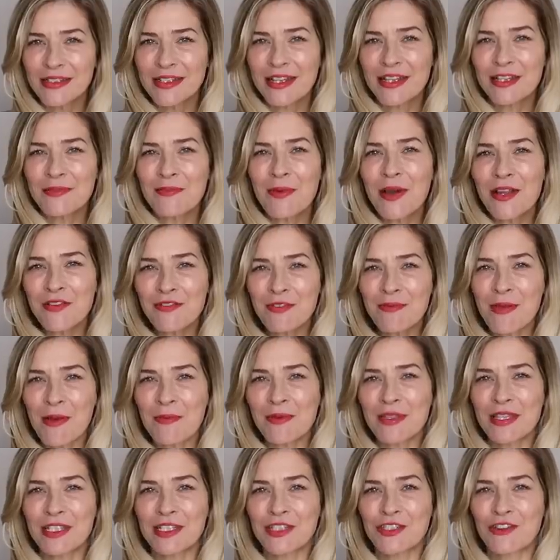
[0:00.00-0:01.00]
Now, you might
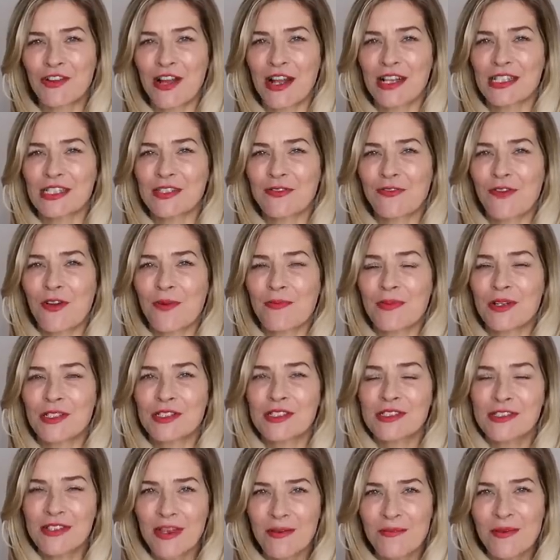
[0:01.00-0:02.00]
remember this dress from a
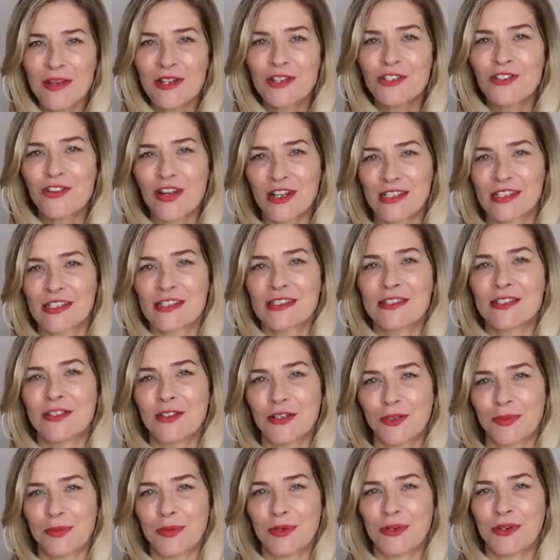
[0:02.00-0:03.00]
summer dresses
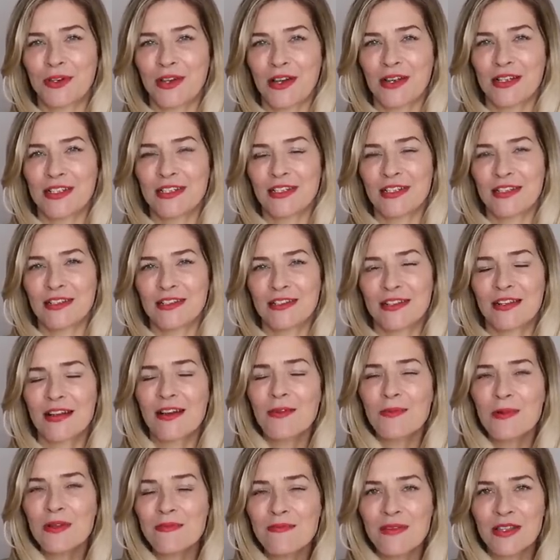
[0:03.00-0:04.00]
lookbook I did a
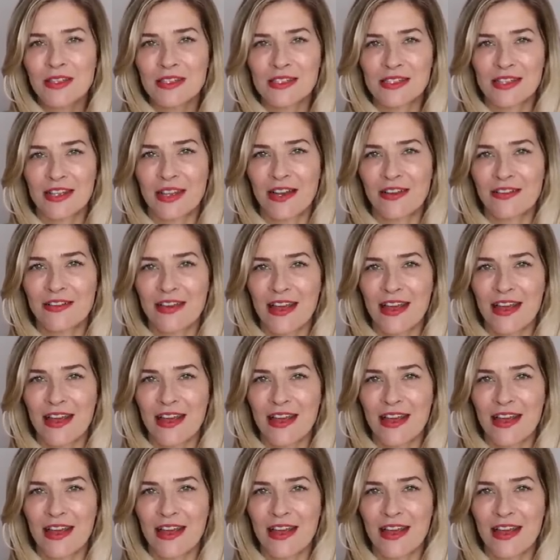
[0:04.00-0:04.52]
couple of months ago